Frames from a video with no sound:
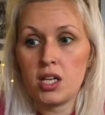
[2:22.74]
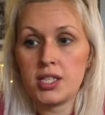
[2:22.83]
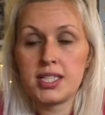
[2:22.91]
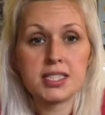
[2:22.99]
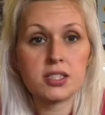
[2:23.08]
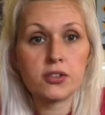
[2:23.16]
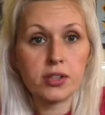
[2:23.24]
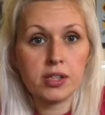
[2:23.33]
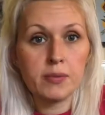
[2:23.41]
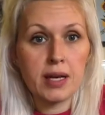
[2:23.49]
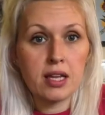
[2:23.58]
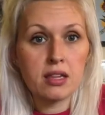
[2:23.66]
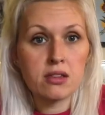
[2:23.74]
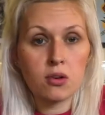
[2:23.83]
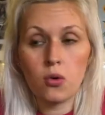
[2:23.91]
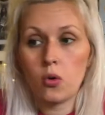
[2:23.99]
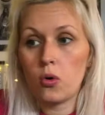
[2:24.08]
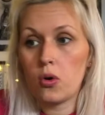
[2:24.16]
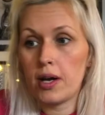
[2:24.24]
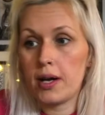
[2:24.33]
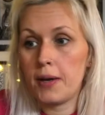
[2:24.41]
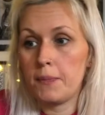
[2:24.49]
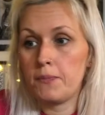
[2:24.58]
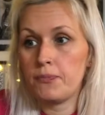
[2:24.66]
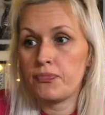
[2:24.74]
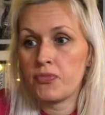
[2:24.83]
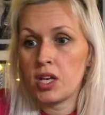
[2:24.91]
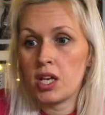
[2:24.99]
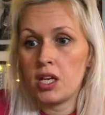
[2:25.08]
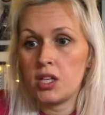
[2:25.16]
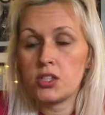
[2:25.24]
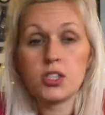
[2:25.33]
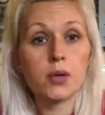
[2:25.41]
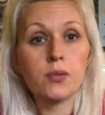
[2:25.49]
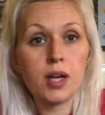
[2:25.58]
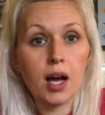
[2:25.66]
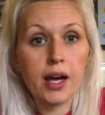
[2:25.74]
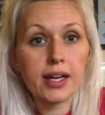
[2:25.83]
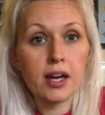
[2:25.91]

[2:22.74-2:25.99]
disagree with or don't like,